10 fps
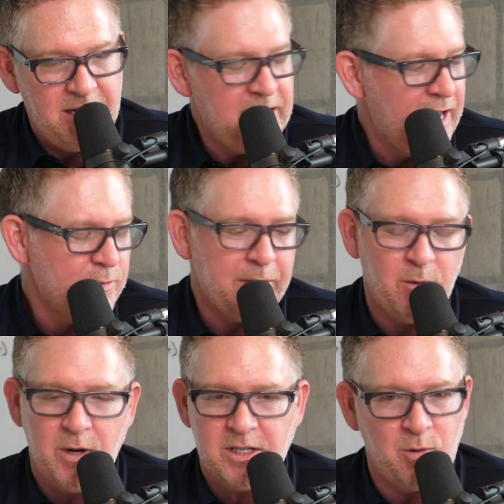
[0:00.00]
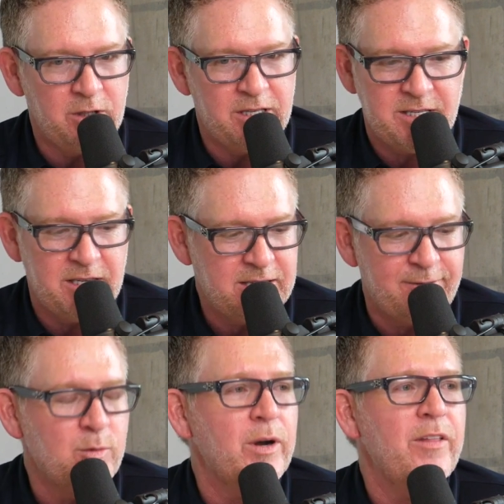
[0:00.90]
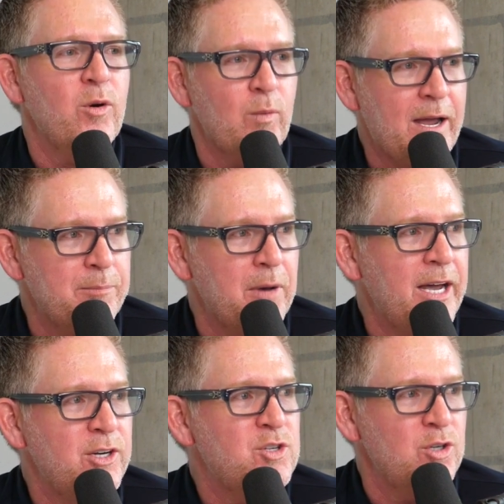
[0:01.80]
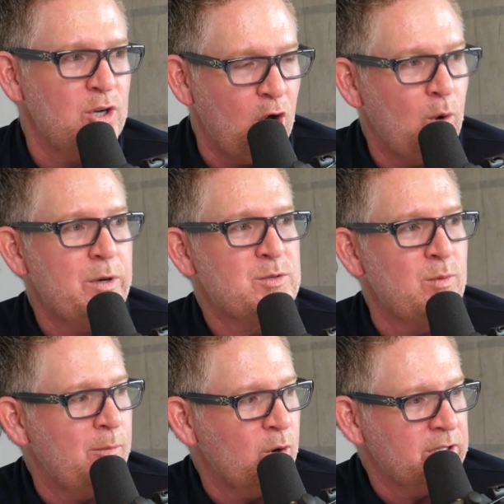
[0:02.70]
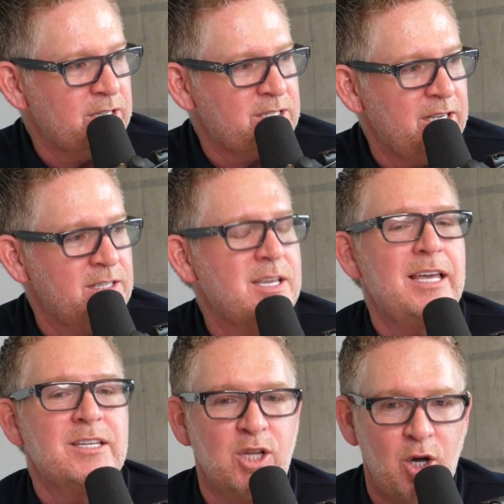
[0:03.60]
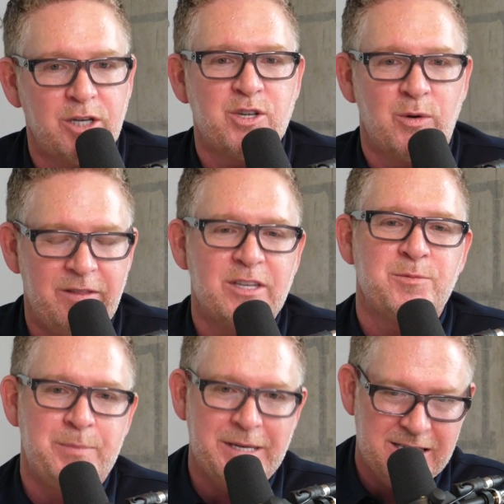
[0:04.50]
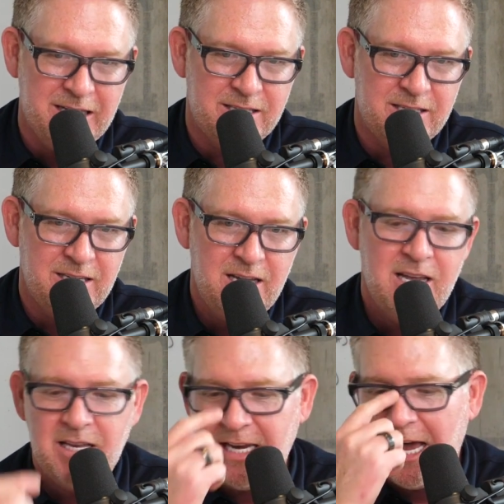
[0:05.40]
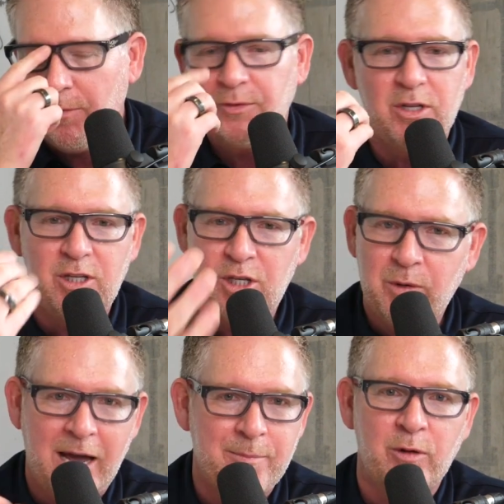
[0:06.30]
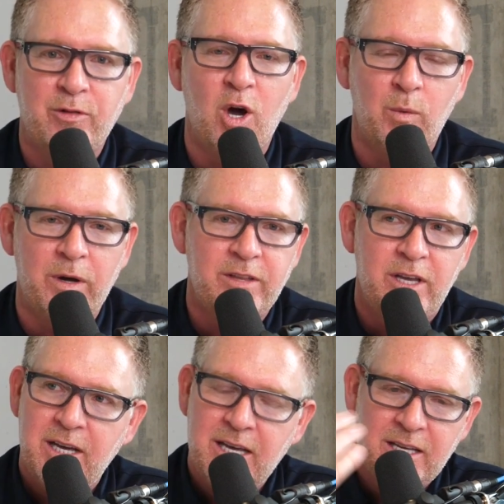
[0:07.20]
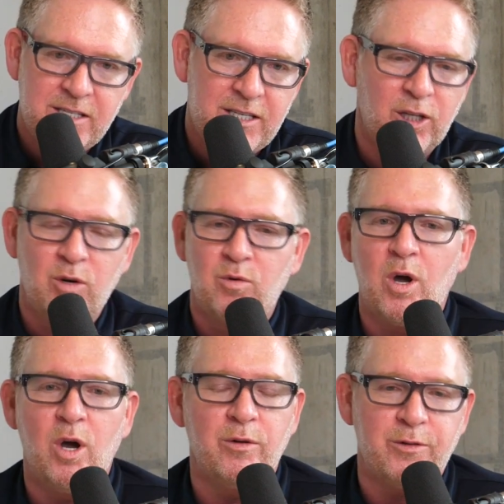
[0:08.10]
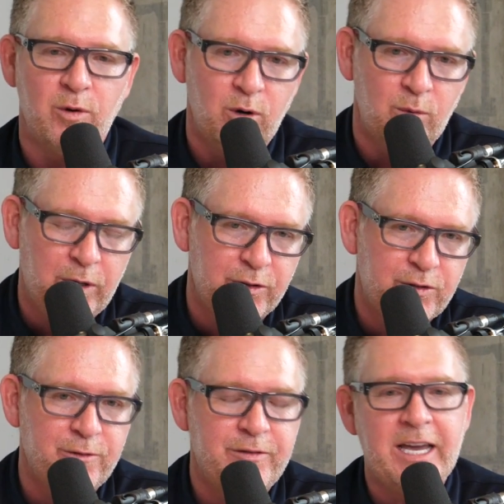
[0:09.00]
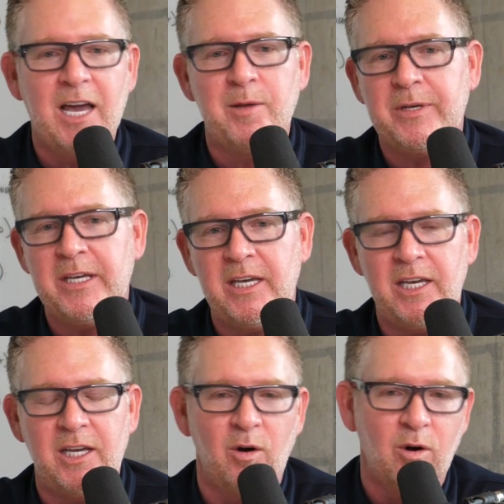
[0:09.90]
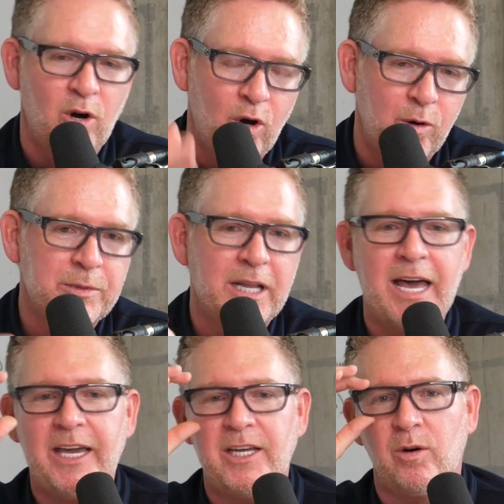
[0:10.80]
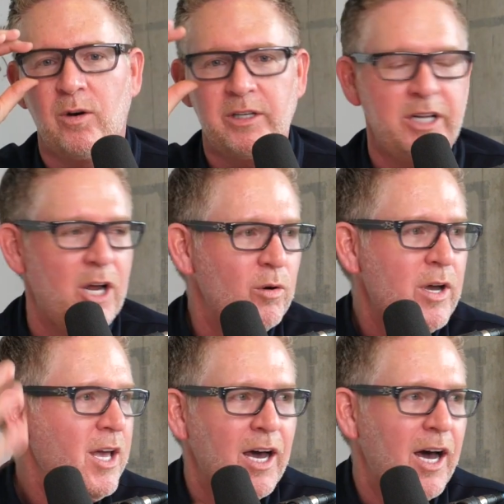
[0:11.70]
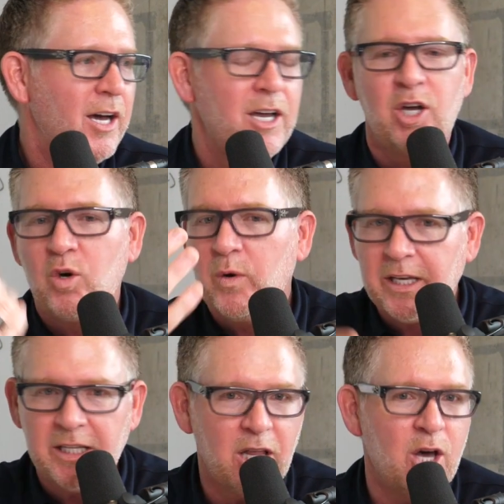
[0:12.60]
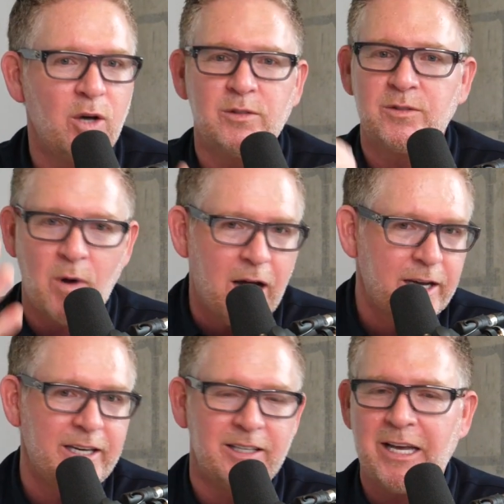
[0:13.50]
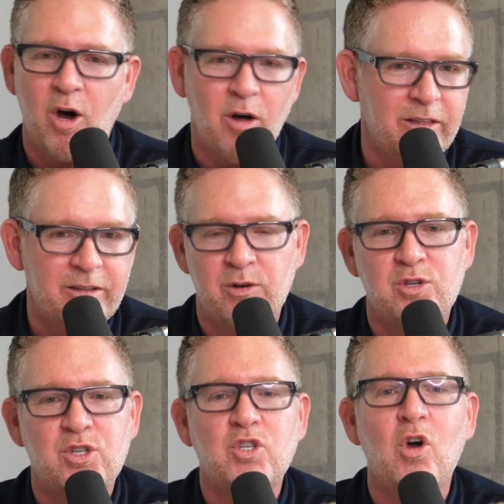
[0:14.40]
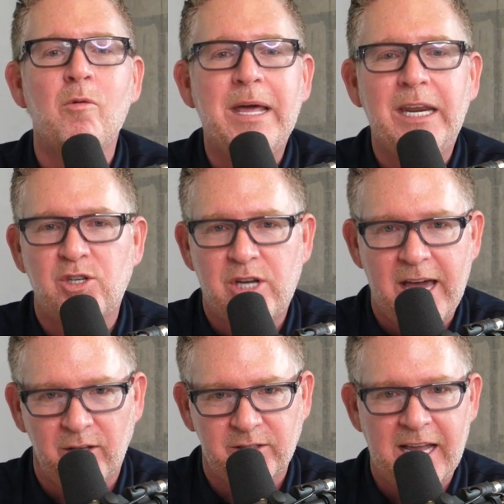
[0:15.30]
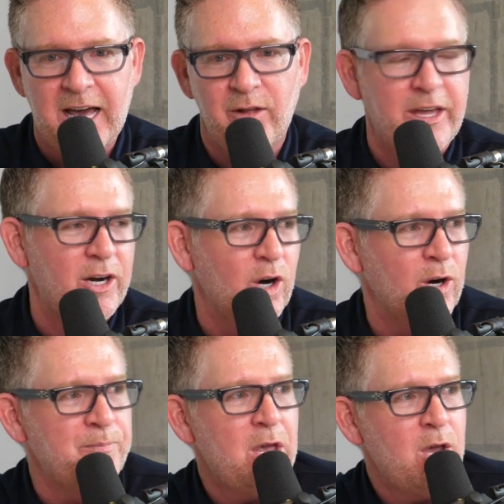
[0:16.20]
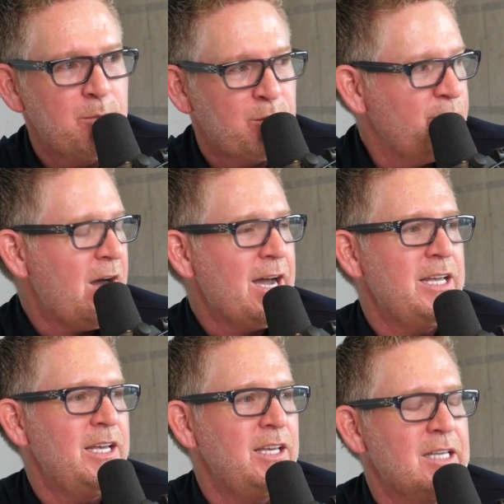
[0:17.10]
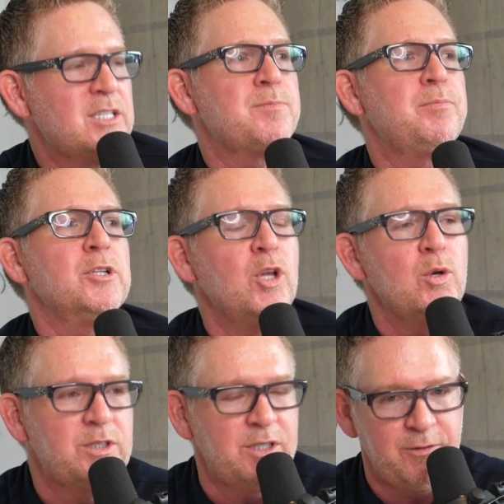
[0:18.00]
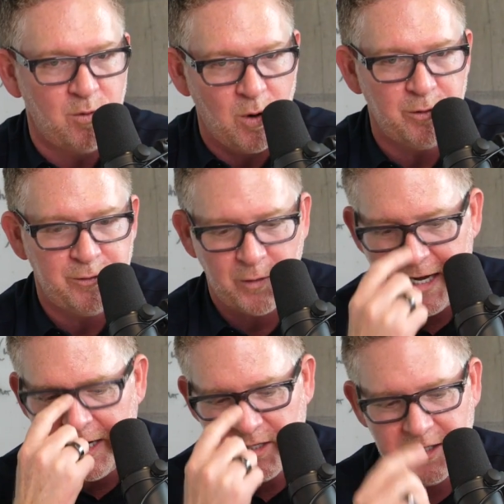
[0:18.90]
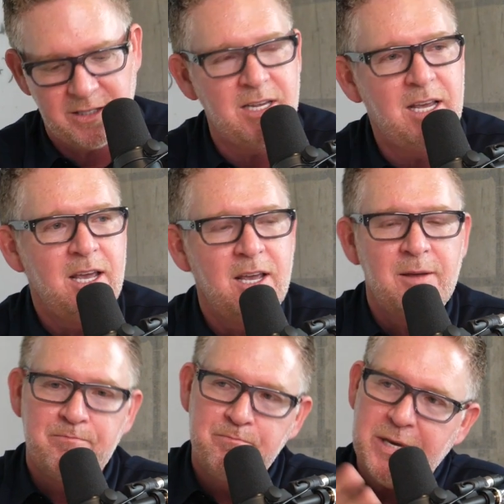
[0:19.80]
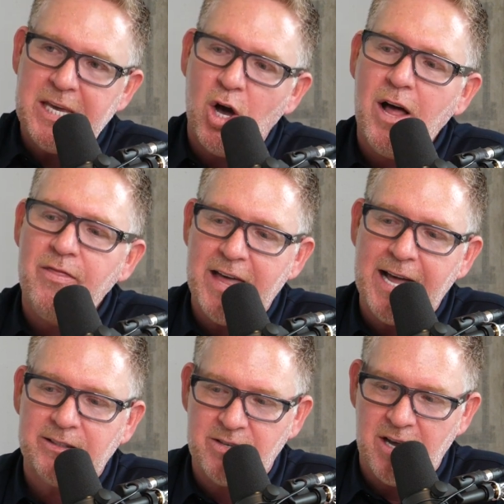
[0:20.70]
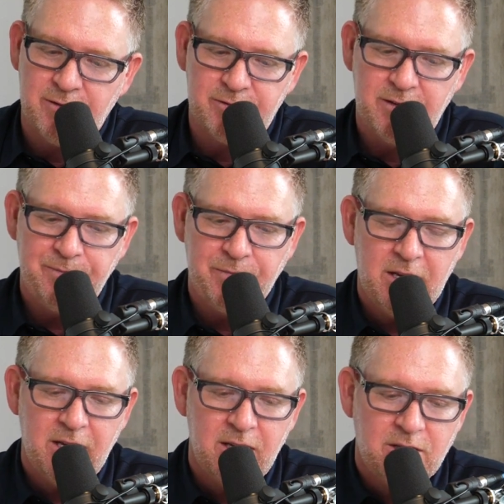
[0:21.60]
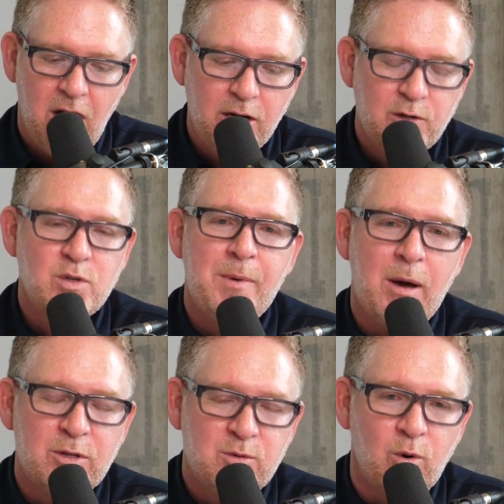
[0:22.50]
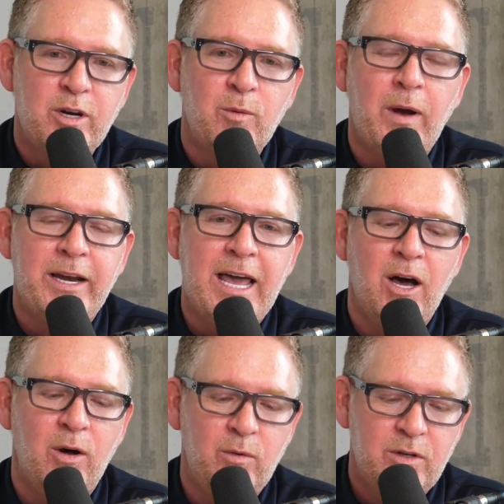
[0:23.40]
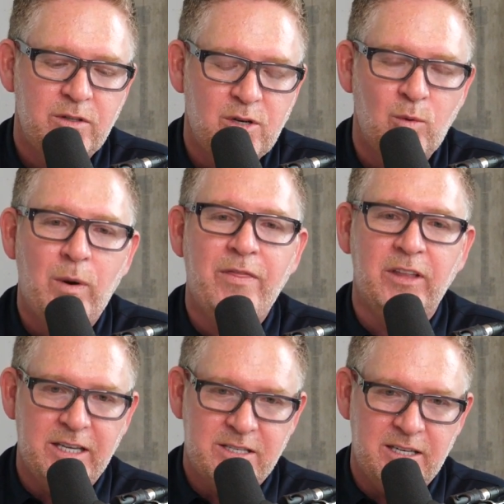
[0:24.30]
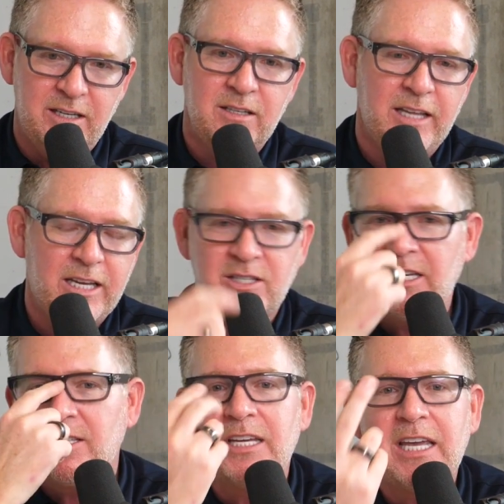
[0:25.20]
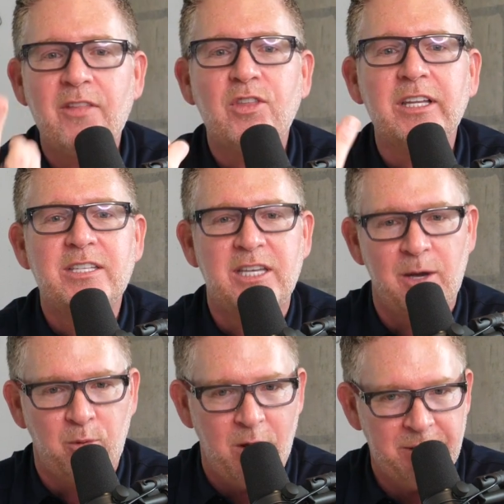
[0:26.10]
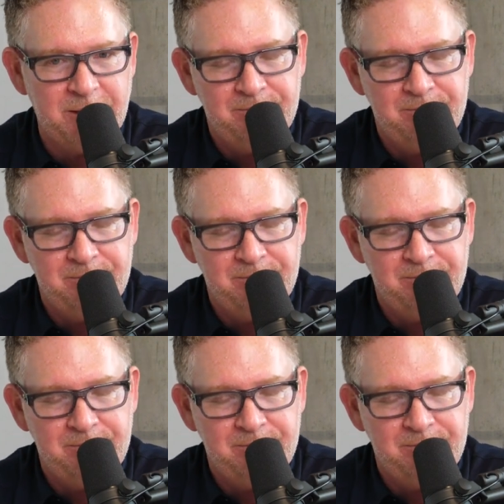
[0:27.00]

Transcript: right? Everybody wants more listings. Everyone in their right mind should always want more listings as long as they're in this business. Now, you and I both know with Zillow Growth or Realtor VIP or HomeLight or you know uh, Quicken Loans, Rocket, like uh, like there's so many channels now that are providing explosive growth for agents. Beyond that stuff, talk to us about what's working right now to win the yeah, listing. Like I've got an easy one. Oh, appointment. Oh,